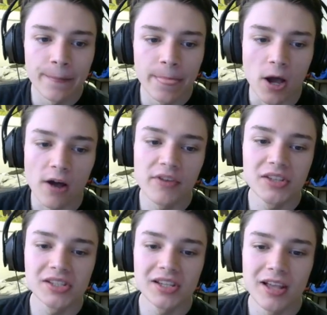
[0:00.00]

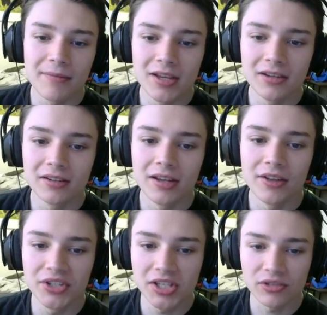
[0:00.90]
Obviously, I mean,
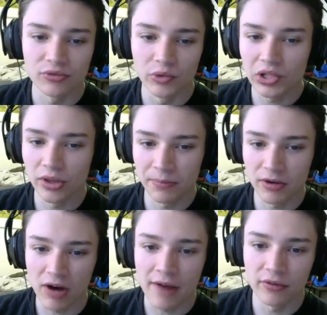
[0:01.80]
this isn't really the big
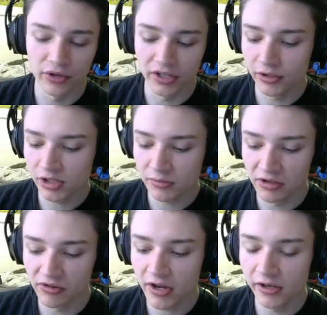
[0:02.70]
rivalry it used to be,
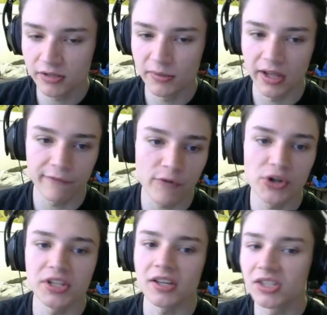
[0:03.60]
right? It used to be like
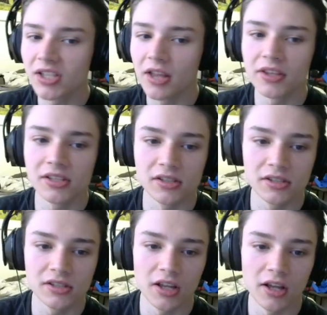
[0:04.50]
Faritech Ascent. This
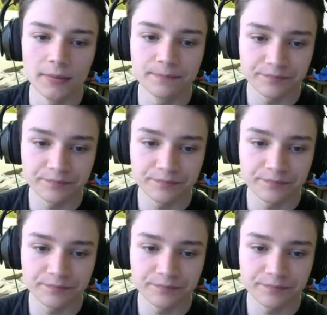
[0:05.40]
is the